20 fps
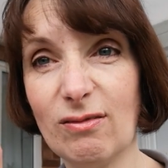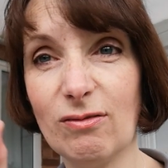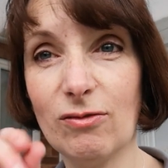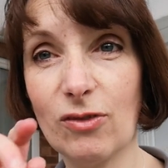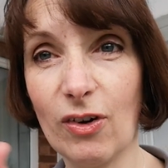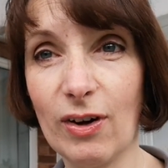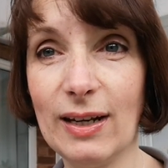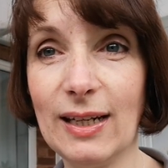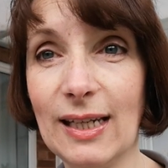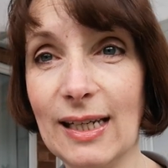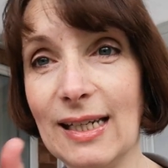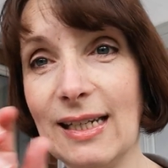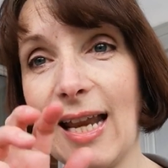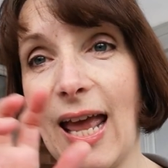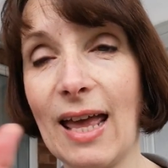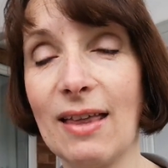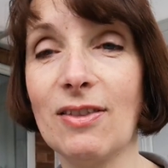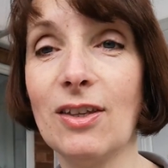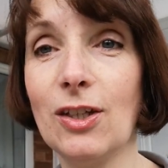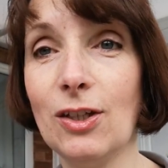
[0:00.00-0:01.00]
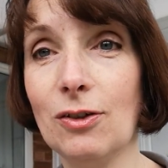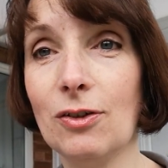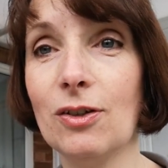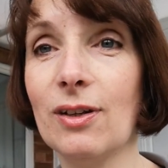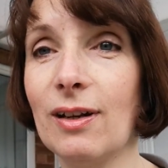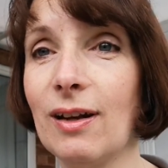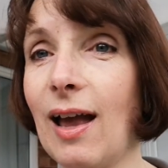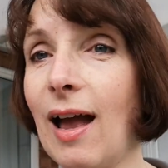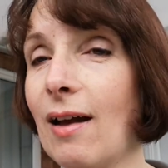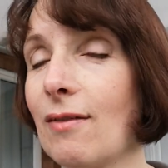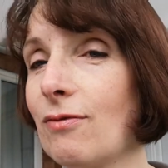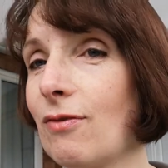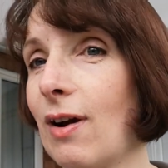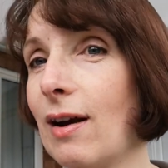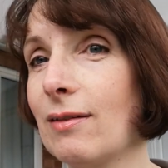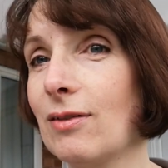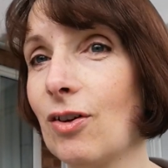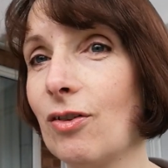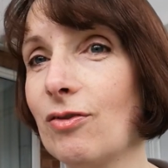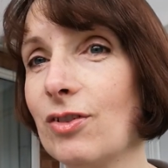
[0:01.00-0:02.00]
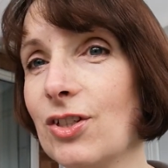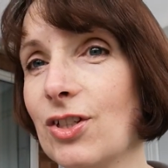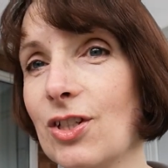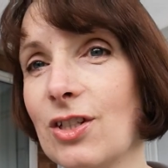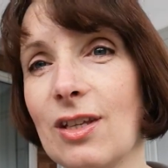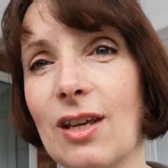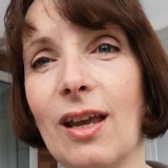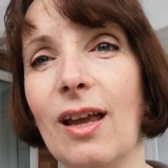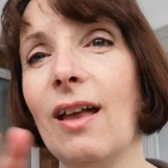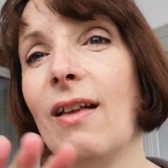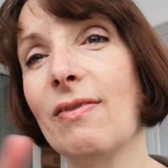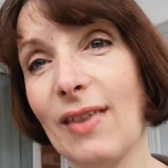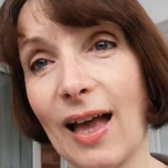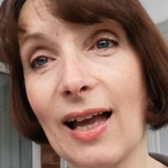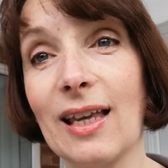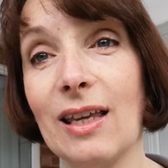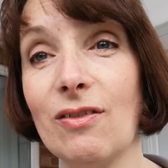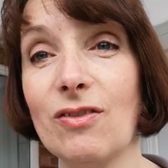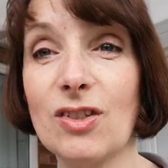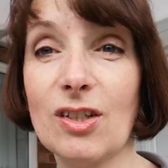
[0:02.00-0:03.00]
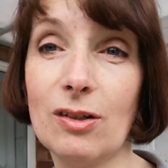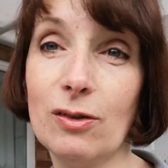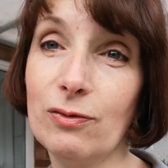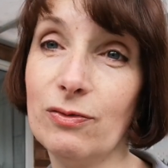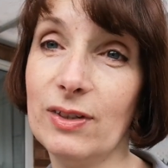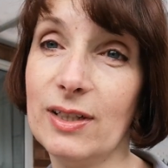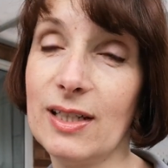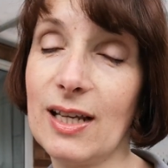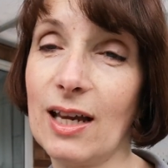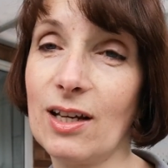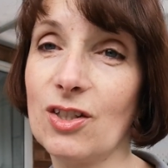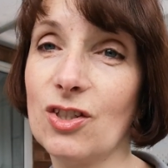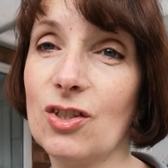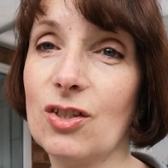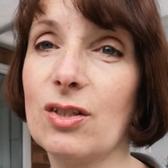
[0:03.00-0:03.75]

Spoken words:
greeny net that you can have around oranges, that gives a lovely texture.